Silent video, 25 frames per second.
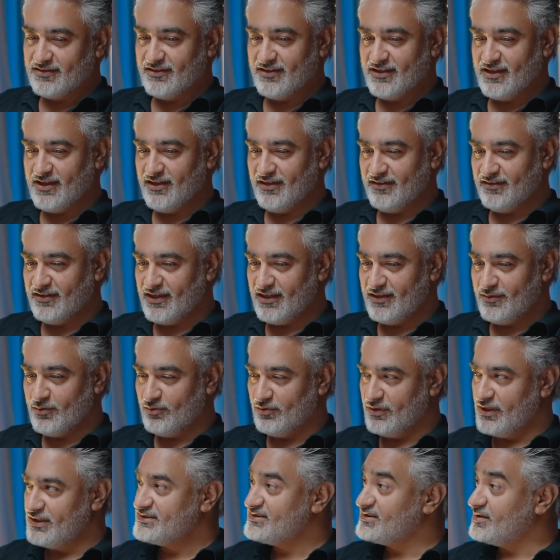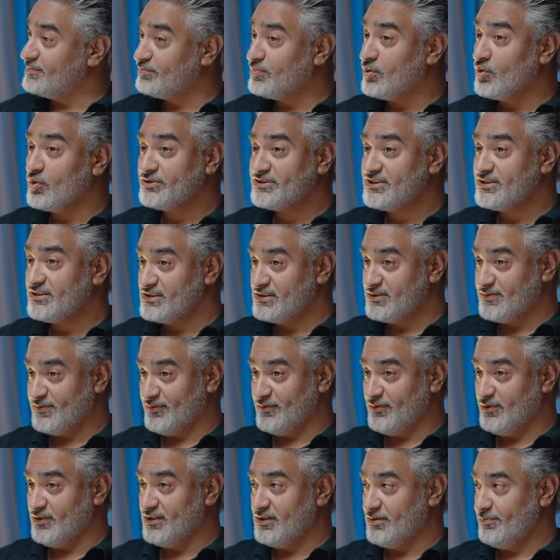They supported us
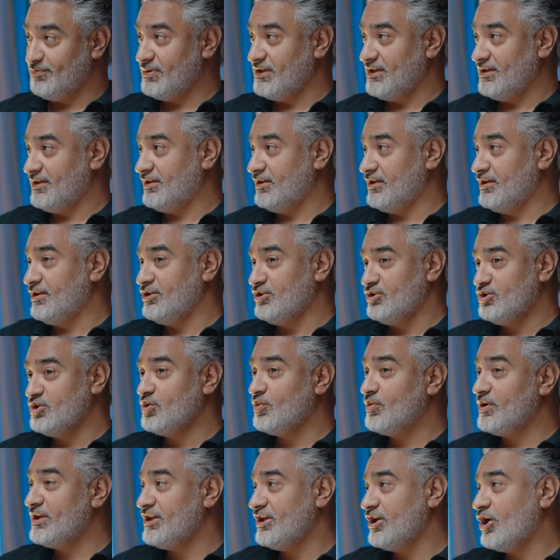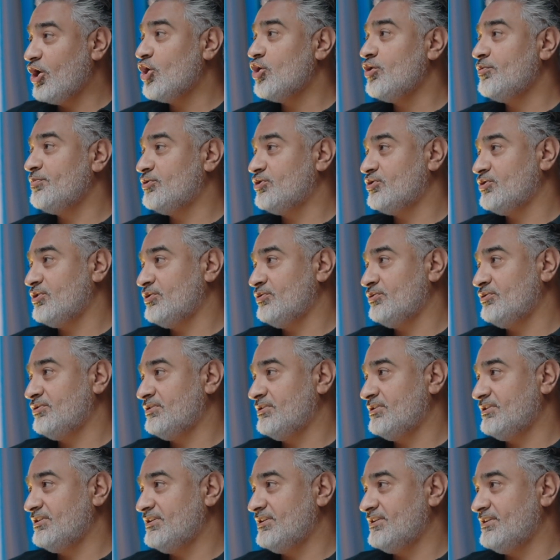fully, being a UAE
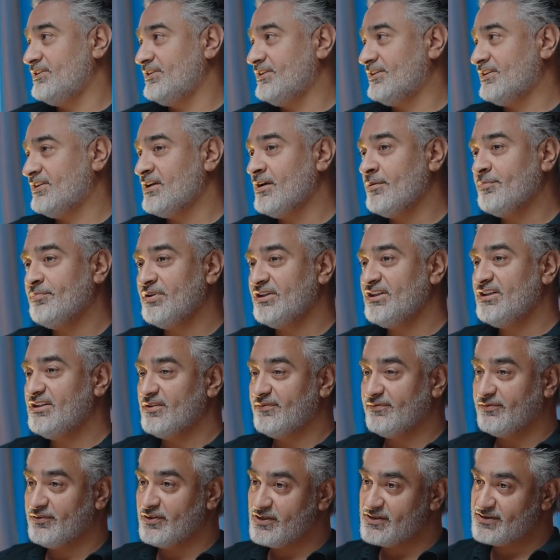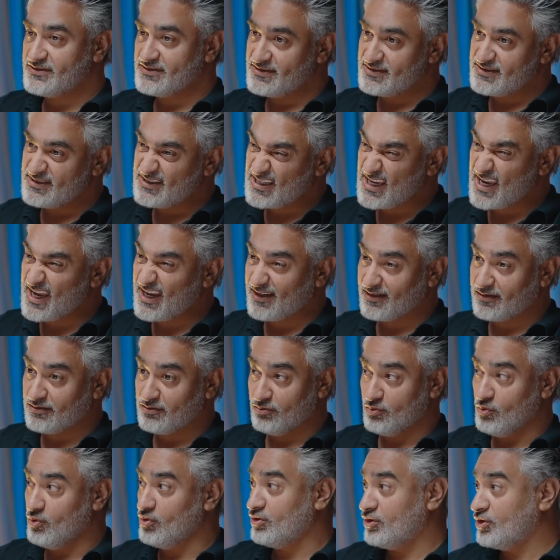homegrown company, the first tech
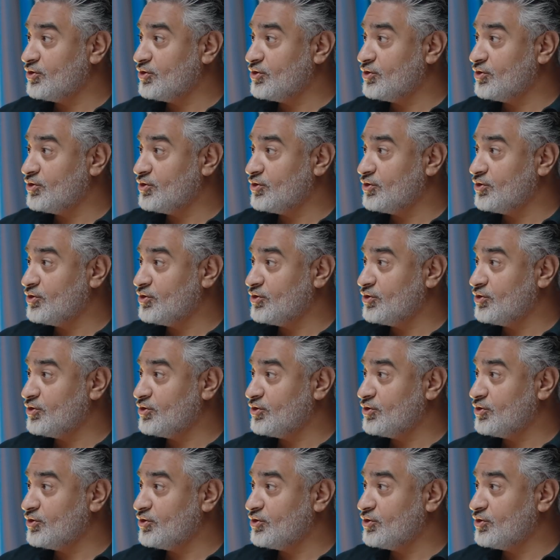or